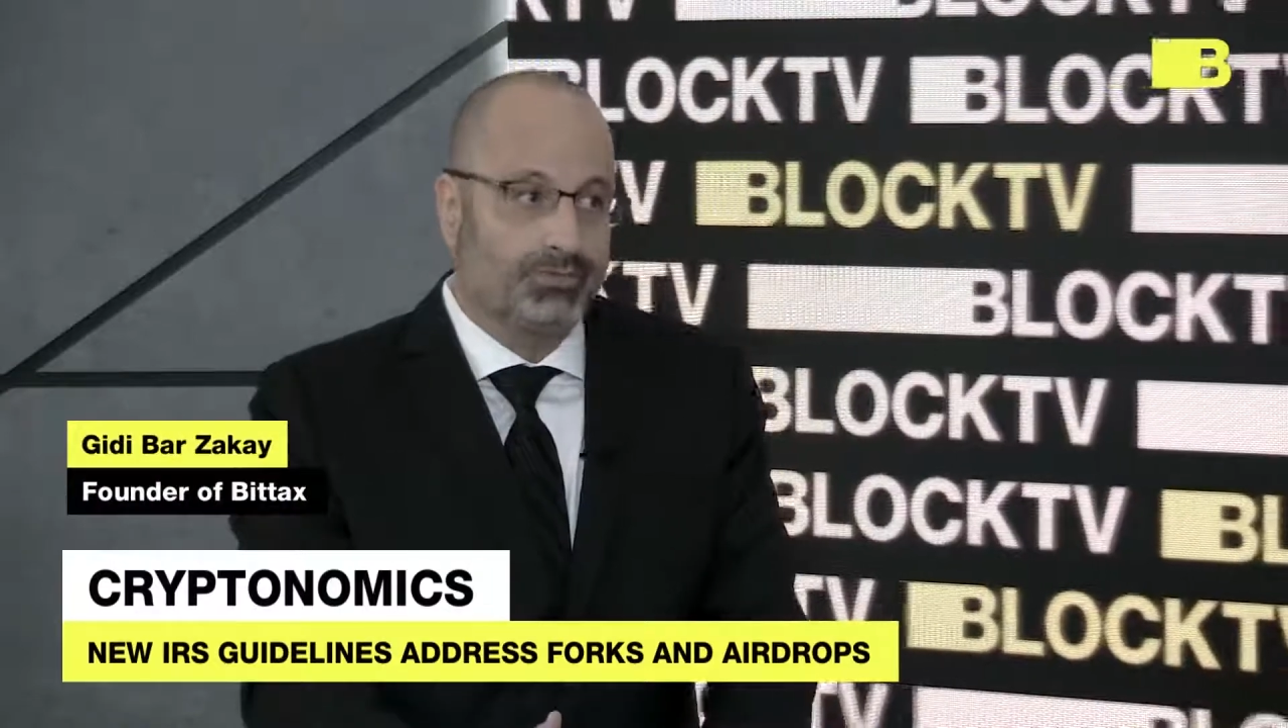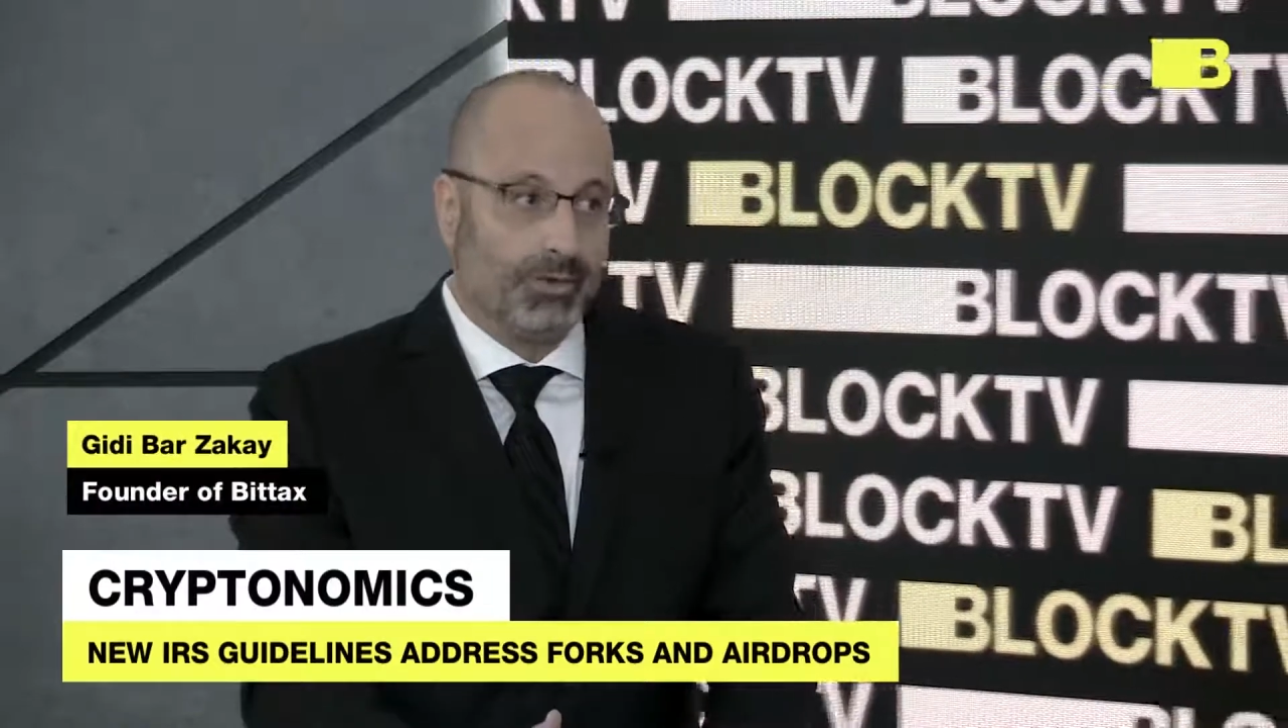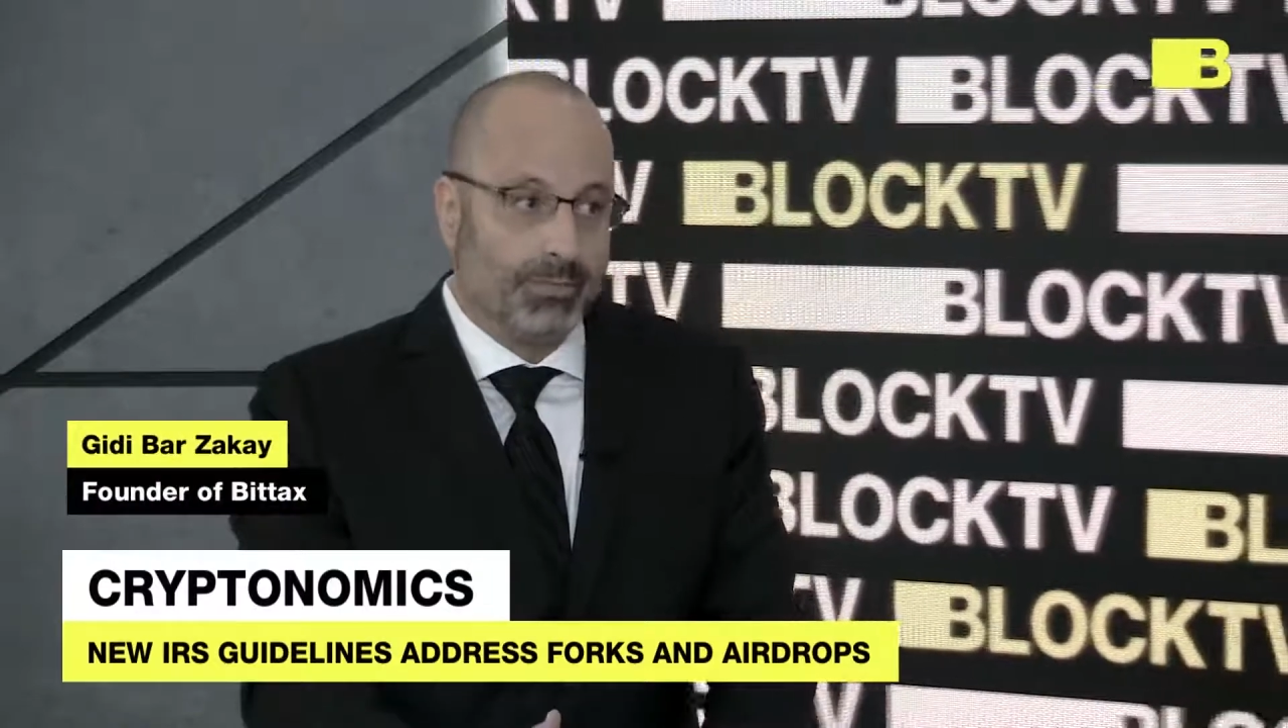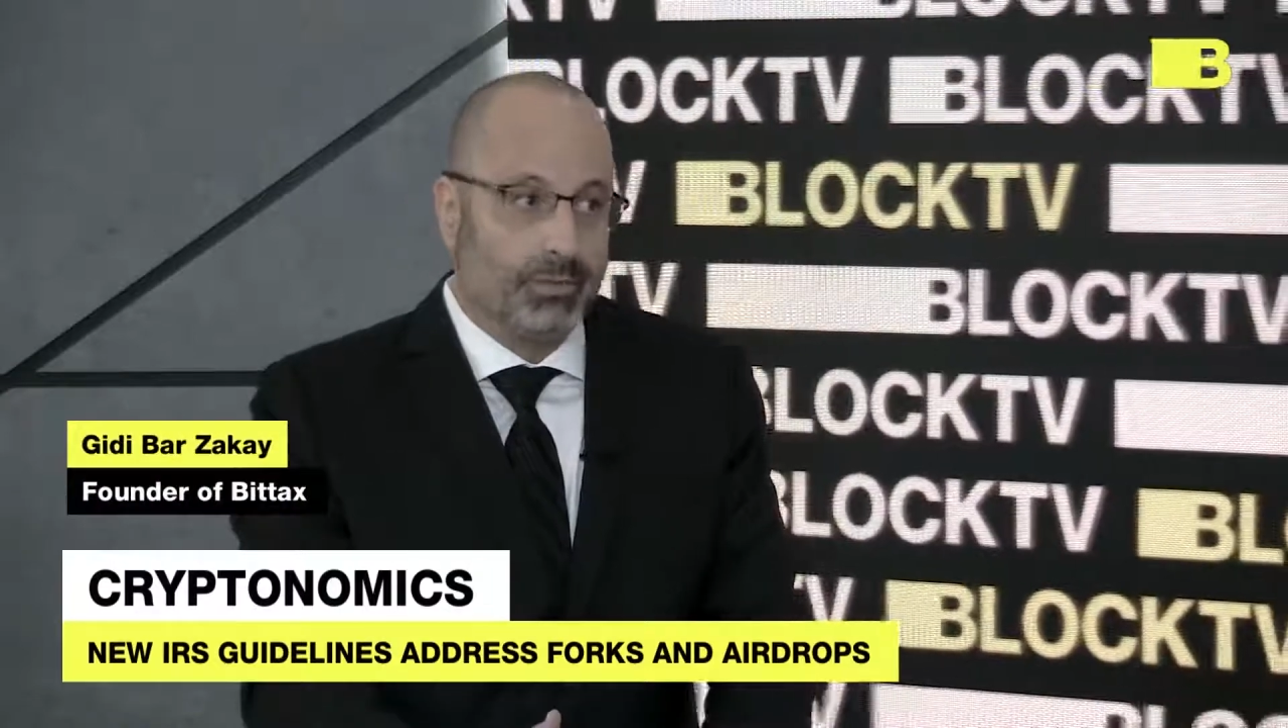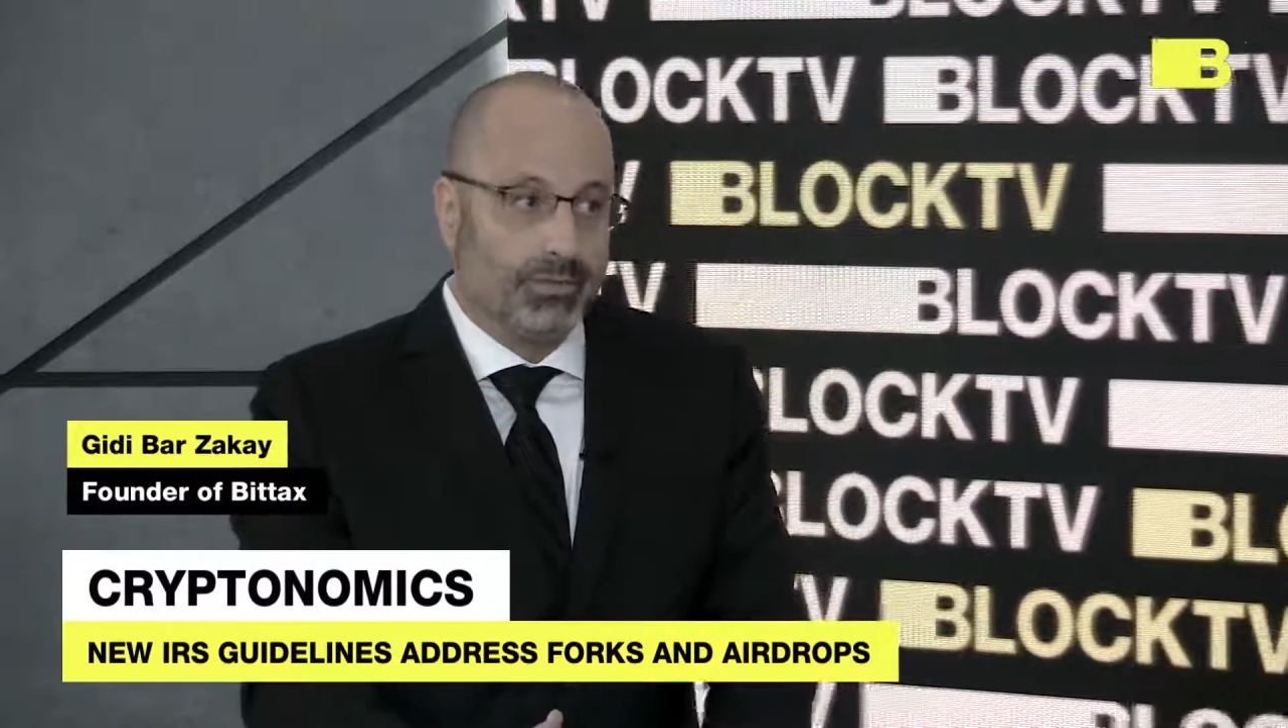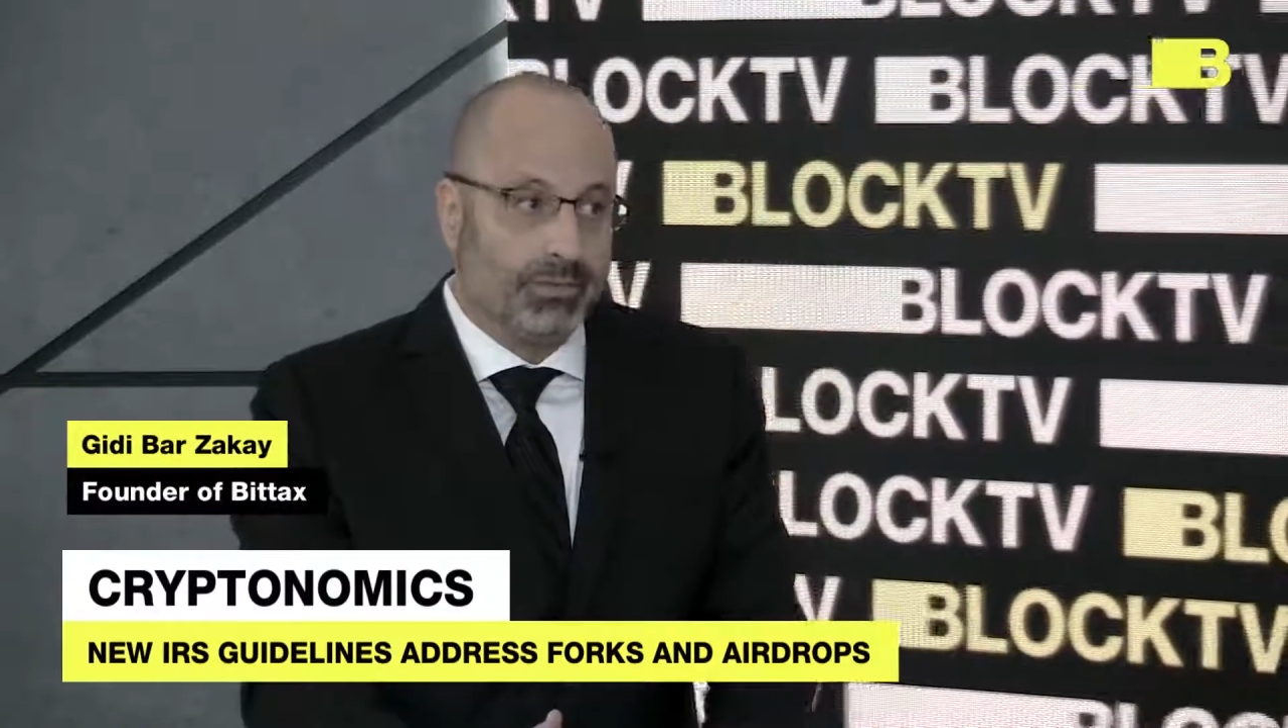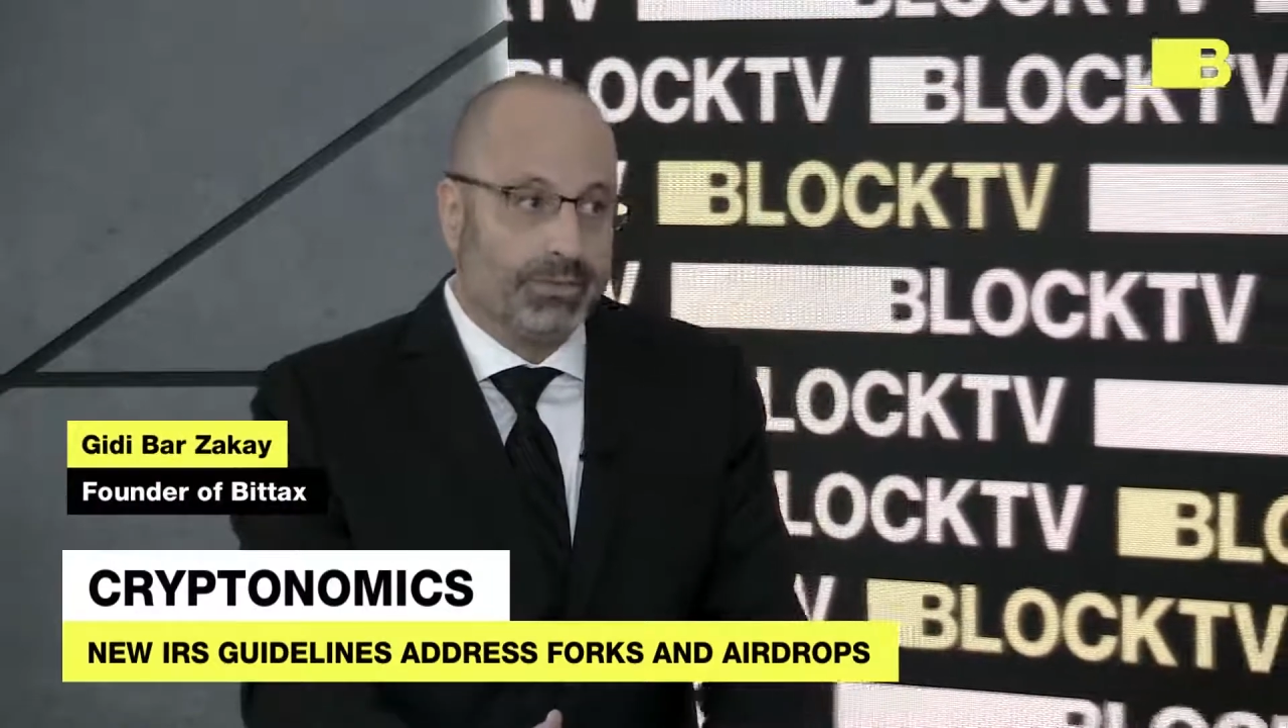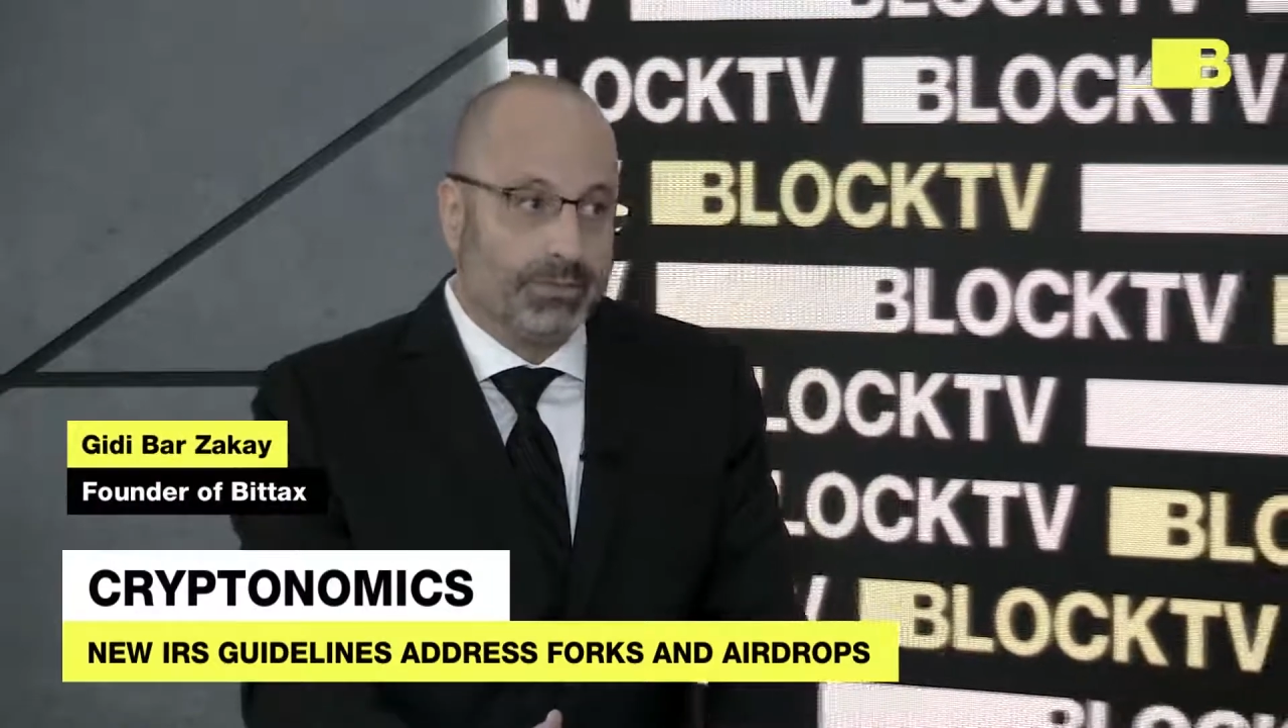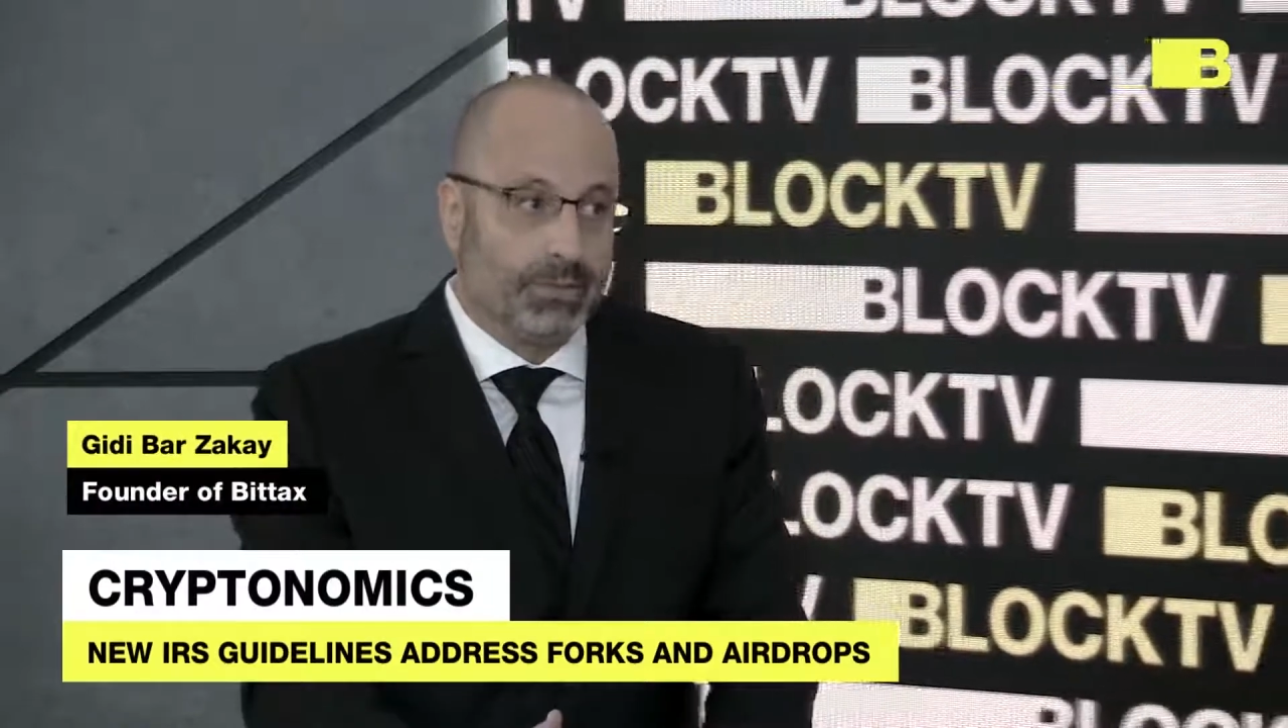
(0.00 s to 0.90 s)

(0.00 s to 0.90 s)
for cryptocurrency